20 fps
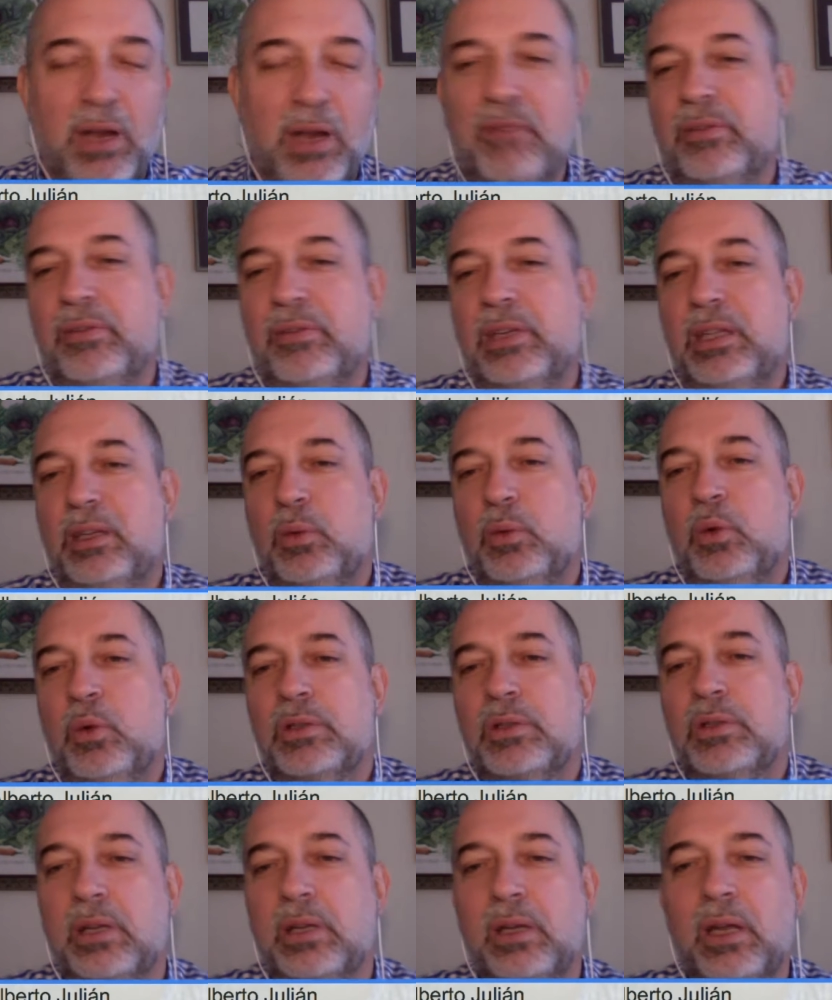It was
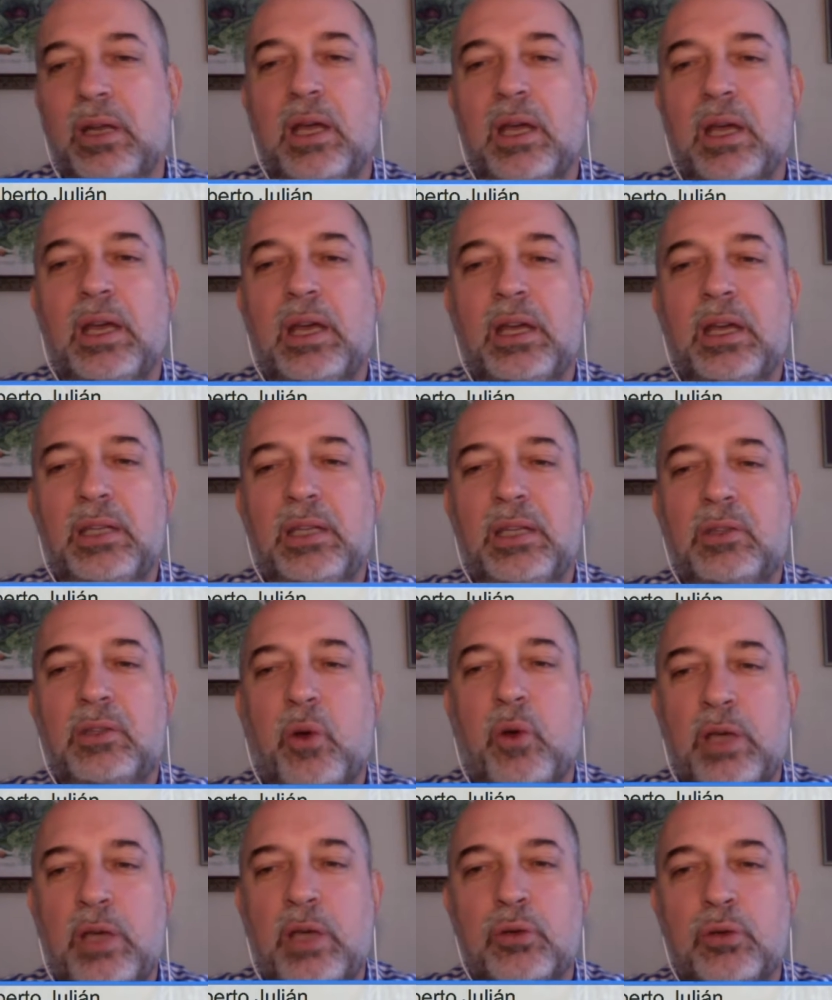an
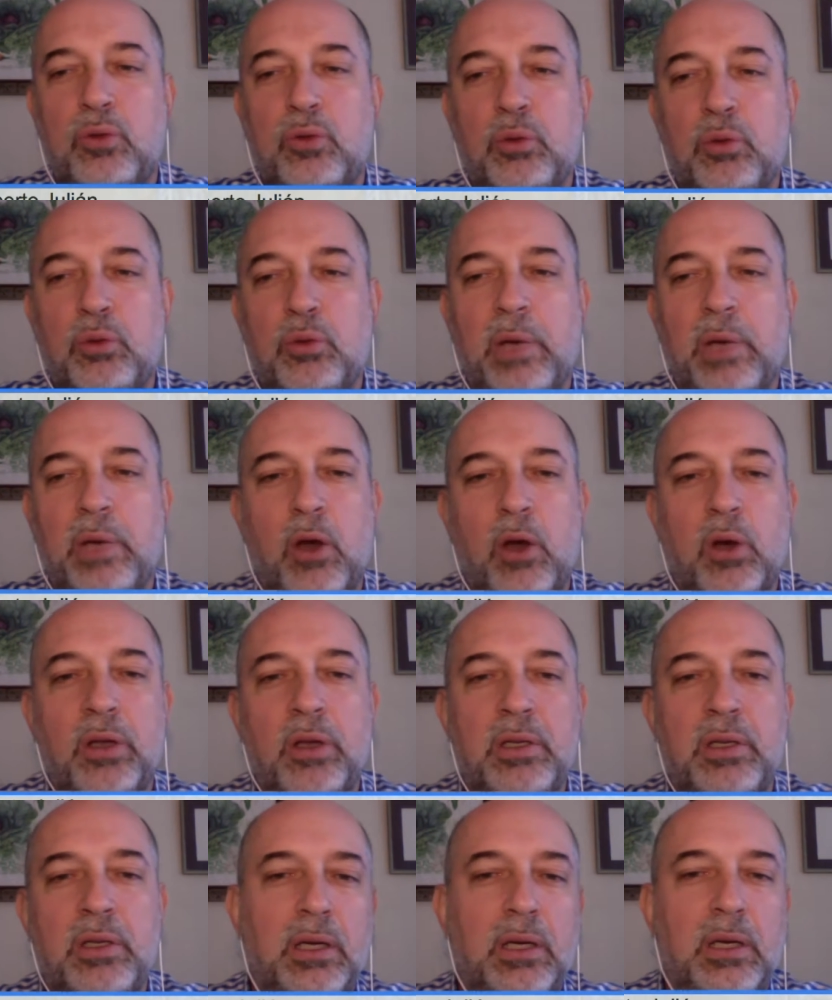introduction to biology
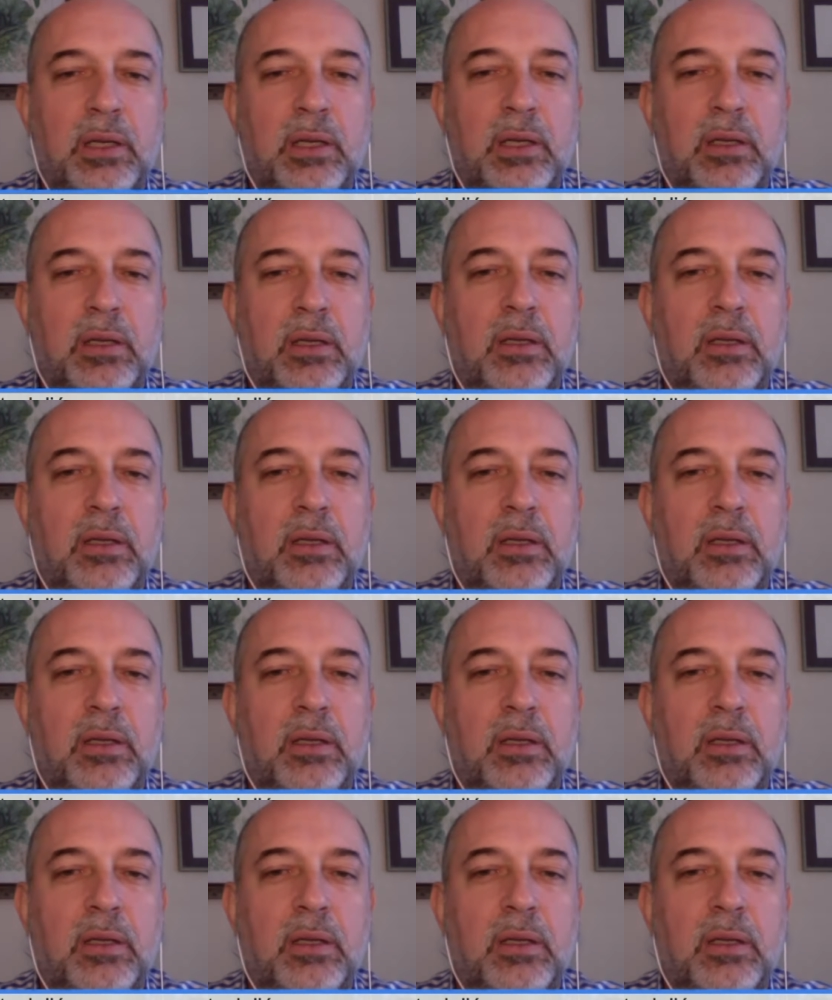and